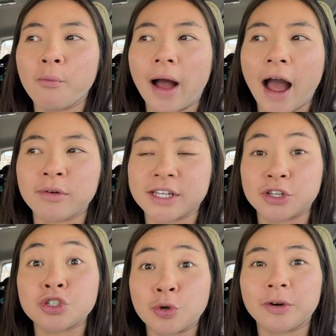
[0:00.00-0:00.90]
I was like
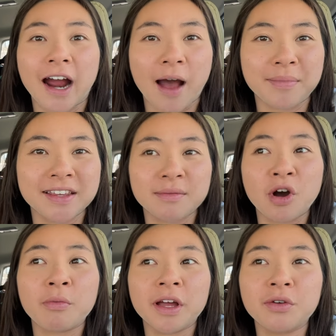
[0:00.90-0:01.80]
super happy in the
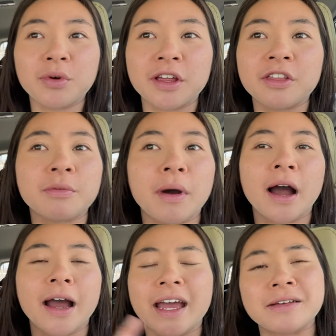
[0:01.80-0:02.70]
moment with my